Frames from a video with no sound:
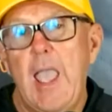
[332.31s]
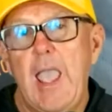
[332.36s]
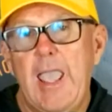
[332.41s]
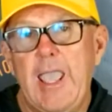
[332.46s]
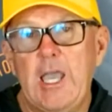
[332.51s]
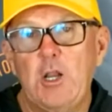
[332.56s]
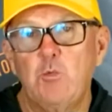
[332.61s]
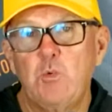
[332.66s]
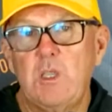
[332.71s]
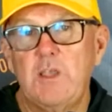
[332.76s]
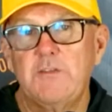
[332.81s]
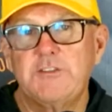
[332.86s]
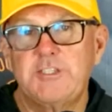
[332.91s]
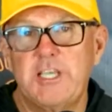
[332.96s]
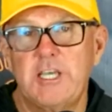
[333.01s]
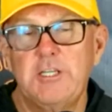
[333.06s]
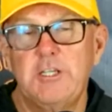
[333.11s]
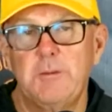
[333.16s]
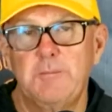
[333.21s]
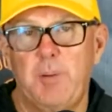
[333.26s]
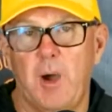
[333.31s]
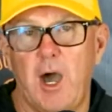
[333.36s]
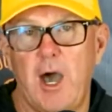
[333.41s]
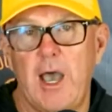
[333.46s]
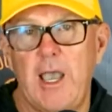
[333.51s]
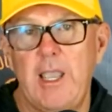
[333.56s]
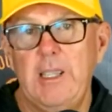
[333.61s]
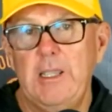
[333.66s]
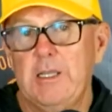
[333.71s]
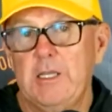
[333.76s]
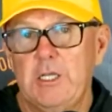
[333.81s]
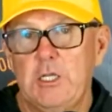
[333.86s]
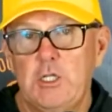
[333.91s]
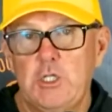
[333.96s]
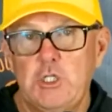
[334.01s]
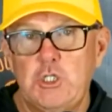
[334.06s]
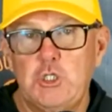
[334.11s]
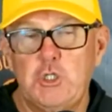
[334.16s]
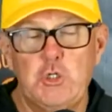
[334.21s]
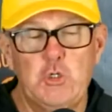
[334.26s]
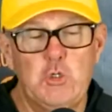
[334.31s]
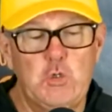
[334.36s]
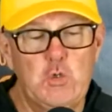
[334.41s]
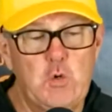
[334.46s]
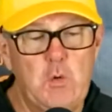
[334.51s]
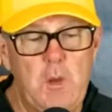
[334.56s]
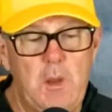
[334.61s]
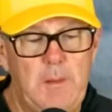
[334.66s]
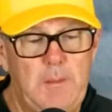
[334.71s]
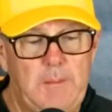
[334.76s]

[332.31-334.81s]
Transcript: And we have said goodbye to